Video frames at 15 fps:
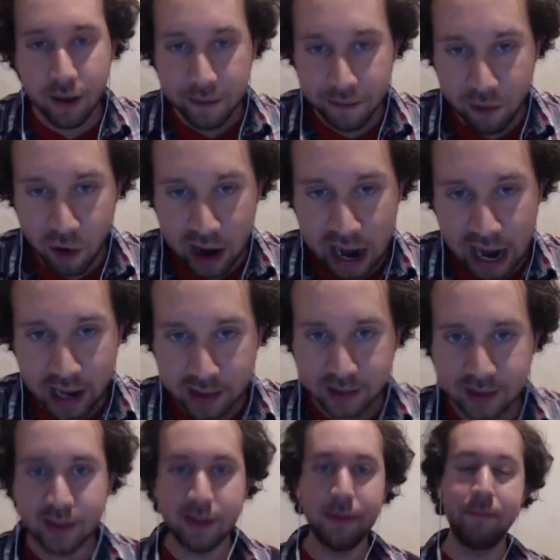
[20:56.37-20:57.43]

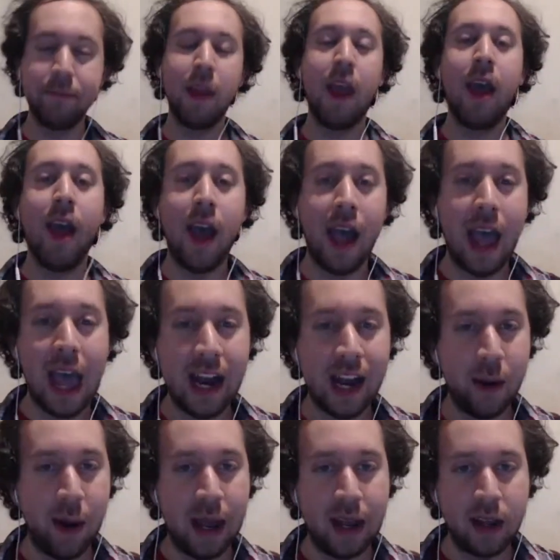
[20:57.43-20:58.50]
France.
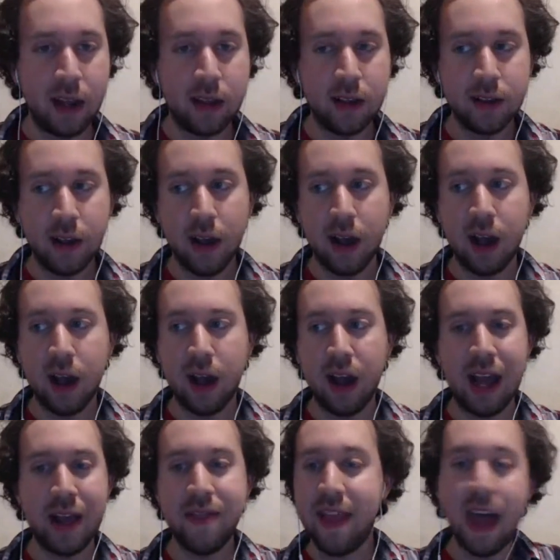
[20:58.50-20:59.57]
Anyway,
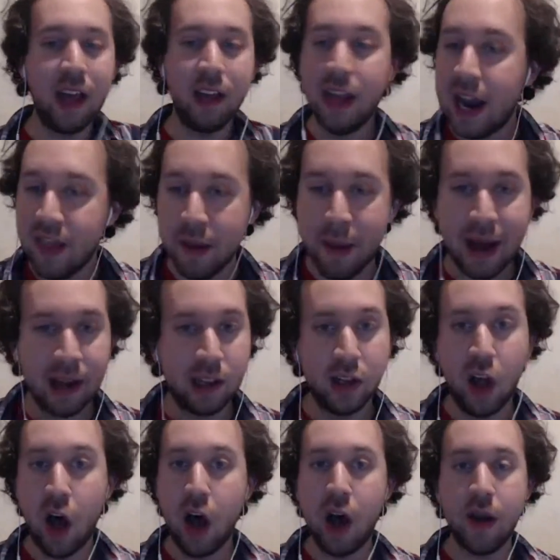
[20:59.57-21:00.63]
and a lot of them
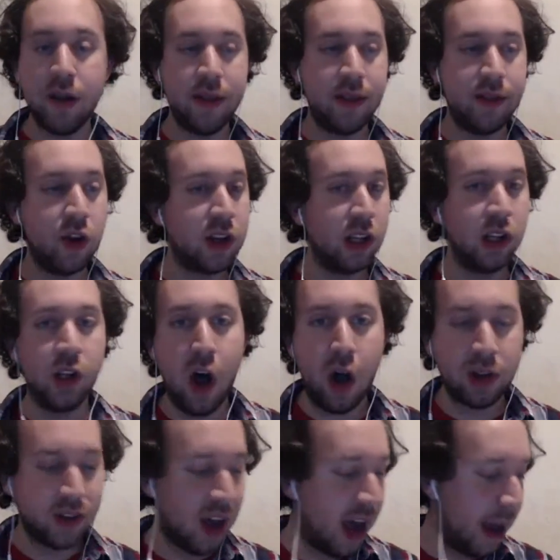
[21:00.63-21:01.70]
took a
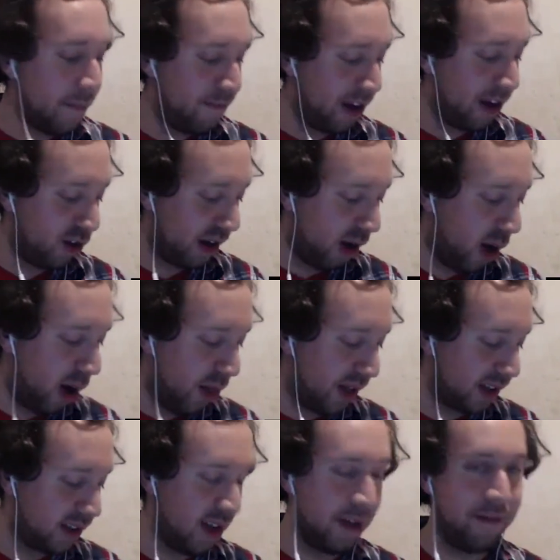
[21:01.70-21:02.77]
long time figuring all
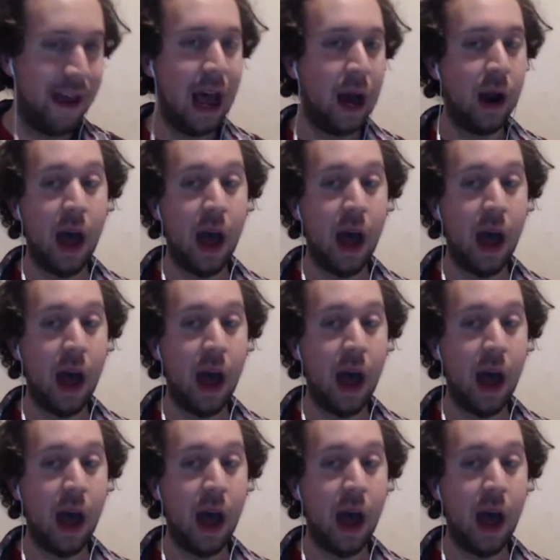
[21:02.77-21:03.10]
this stuff out.